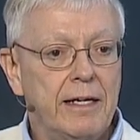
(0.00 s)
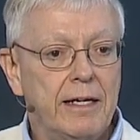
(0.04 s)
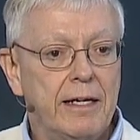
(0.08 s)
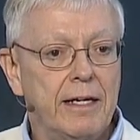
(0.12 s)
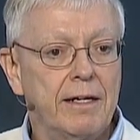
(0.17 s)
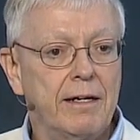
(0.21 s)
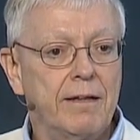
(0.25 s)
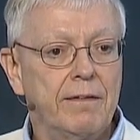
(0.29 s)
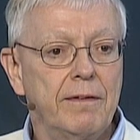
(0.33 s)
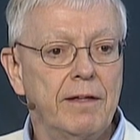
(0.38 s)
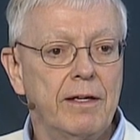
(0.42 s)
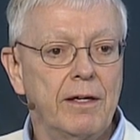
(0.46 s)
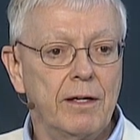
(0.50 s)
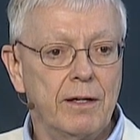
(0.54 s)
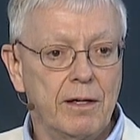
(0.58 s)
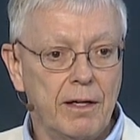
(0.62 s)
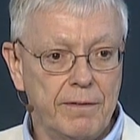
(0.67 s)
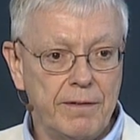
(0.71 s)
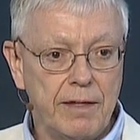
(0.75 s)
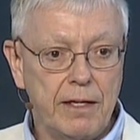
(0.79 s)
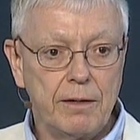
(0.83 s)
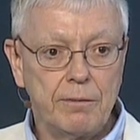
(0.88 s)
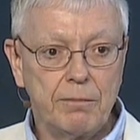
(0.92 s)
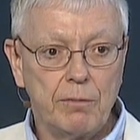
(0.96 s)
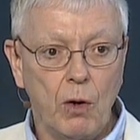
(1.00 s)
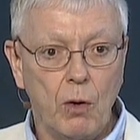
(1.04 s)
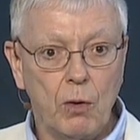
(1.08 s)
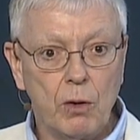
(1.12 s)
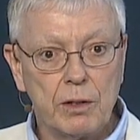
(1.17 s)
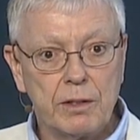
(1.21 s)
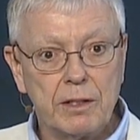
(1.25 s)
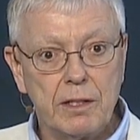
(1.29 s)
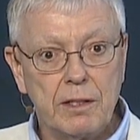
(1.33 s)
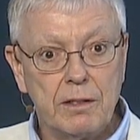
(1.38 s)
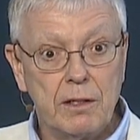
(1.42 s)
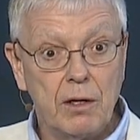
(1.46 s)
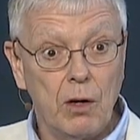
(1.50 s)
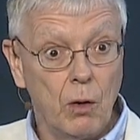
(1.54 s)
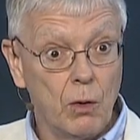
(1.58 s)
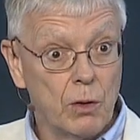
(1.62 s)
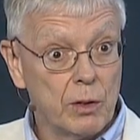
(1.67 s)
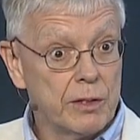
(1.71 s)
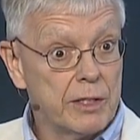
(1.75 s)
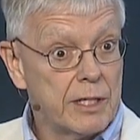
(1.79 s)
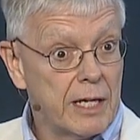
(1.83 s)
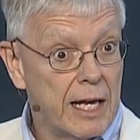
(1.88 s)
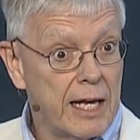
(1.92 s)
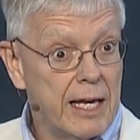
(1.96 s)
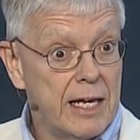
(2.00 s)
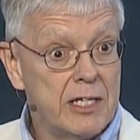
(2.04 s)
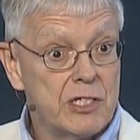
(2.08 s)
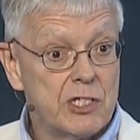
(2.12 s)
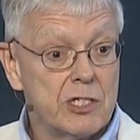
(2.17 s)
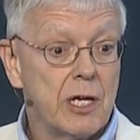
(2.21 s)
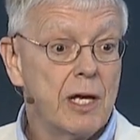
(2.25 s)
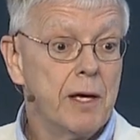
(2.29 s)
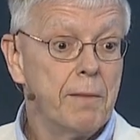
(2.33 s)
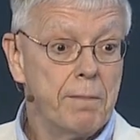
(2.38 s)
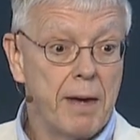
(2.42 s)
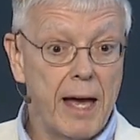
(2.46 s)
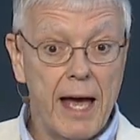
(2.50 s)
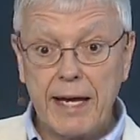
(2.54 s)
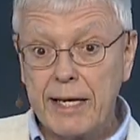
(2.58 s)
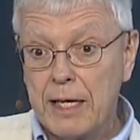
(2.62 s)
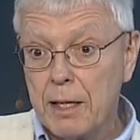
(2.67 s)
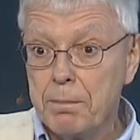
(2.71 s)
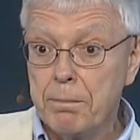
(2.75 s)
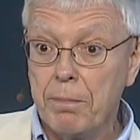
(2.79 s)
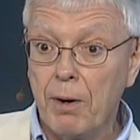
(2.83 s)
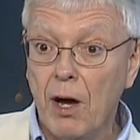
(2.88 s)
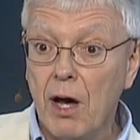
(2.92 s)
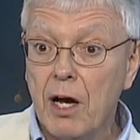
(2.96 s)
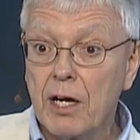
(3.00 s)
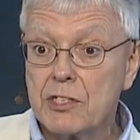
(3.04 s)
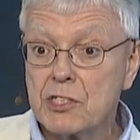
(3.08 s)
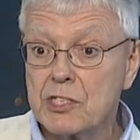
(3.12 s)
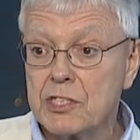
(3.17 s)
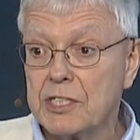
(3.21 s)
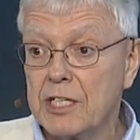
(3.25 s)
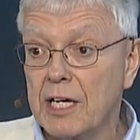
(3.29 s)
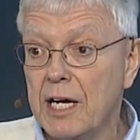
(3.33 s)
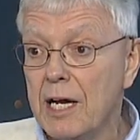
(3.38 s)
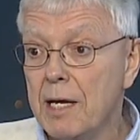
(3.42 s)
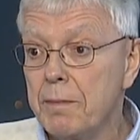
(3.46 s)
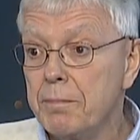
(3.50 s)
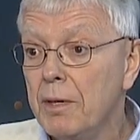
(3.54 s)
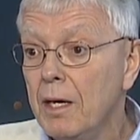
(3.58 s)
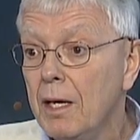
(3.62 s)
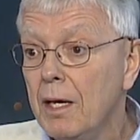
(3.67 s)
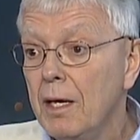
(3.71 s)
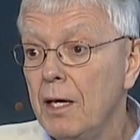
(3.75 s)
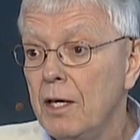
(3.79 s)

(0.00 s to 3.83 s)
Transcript: And in the old days, back in box time,